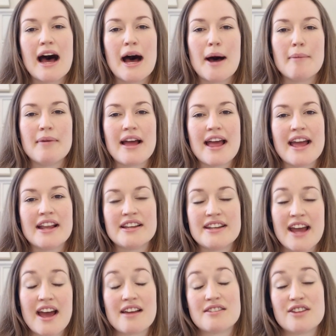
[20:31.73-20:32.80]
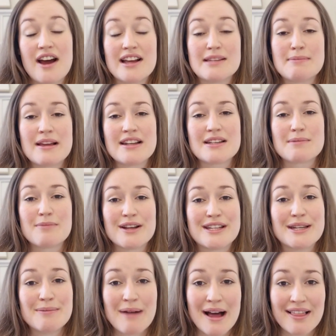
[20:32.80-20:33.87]
And yeah, so I spent
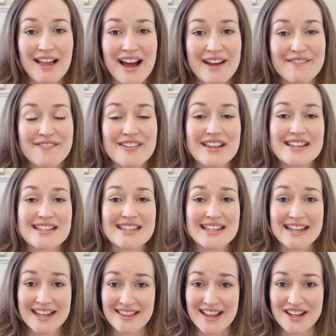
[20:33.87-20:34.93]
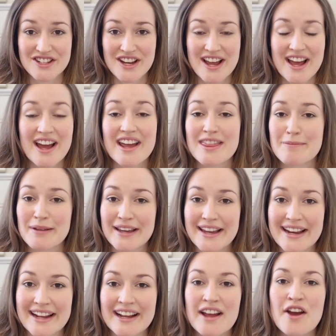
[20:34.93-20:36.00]
most of my life sitting in that chair in the
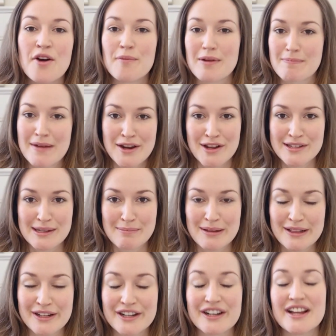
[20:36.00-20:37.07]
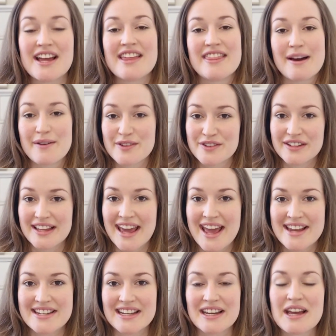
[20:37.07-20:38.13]
beginning with my nursing pillow. That was really
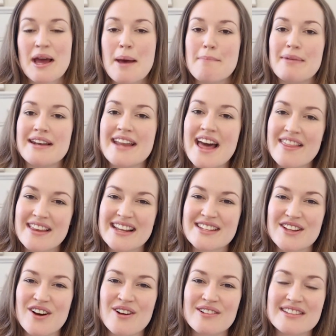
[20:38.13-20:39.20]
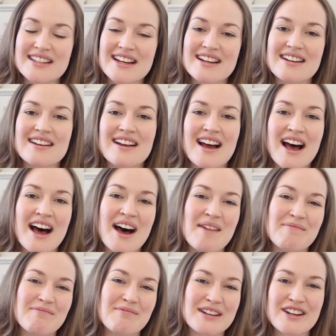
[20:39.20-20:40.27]
handy. But now that he's older,
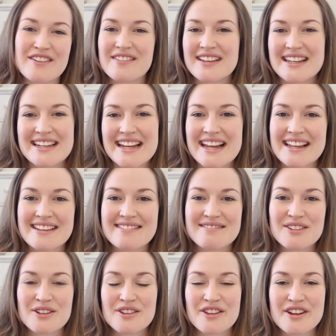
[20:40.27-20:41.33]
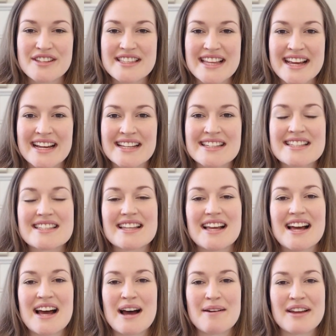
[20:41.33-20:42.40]
we don't really need all those things.
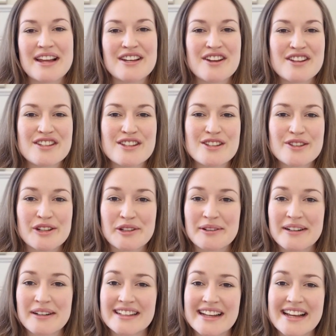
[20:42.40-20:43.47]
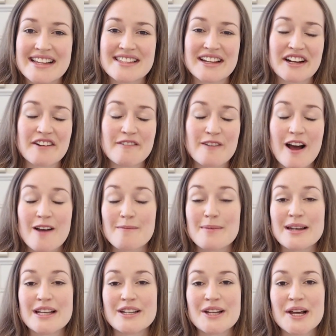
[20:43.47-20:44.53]
He nurses so quickly. He's like a
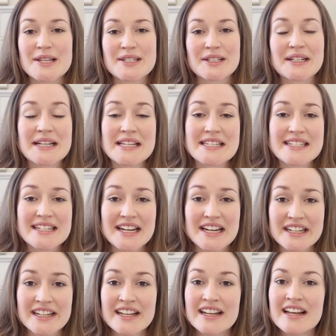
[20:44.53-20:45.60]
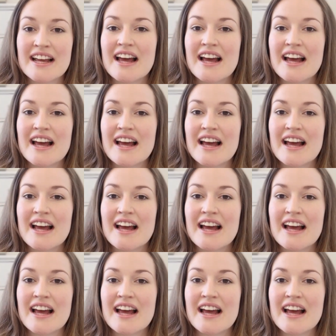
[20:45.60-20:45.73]
5-minute nurser and he's done.